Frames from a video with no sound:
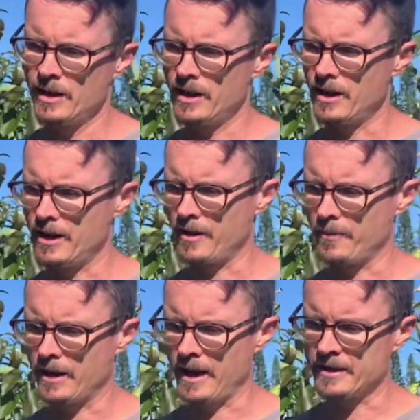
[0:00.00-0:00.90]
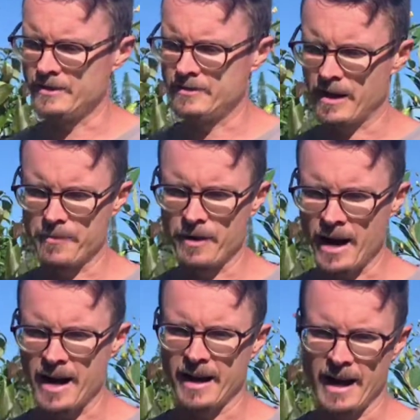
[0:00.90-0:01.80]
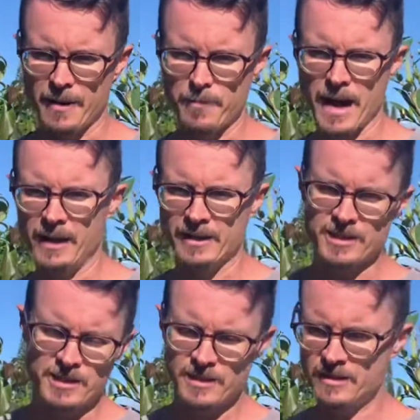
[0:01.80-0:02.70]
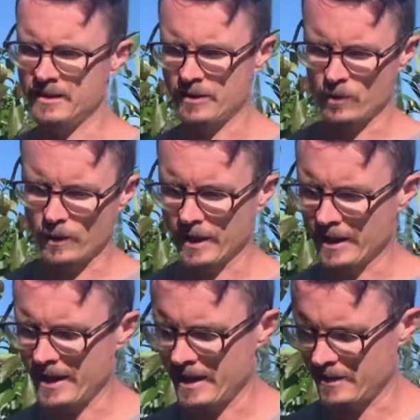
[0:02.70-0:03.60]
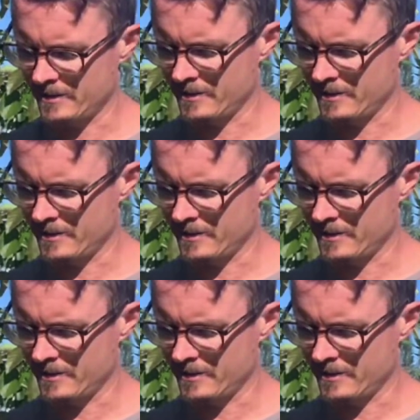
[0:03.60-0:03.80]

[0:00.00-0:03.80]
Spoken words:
I'm not at a balance quite yet,